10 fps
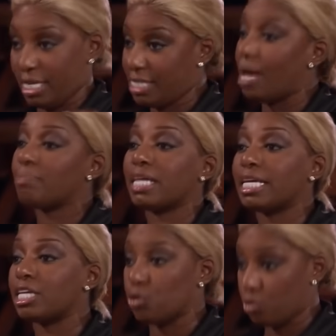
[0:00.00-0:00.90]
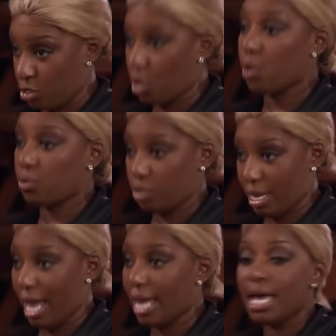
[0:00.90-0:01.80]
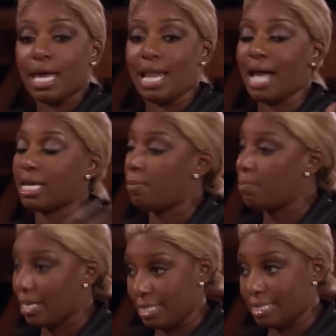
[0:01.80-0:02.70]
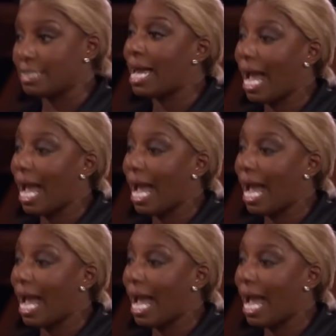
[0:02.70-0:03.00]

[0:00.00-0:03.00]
40 something years old, okay? And I can get pregnant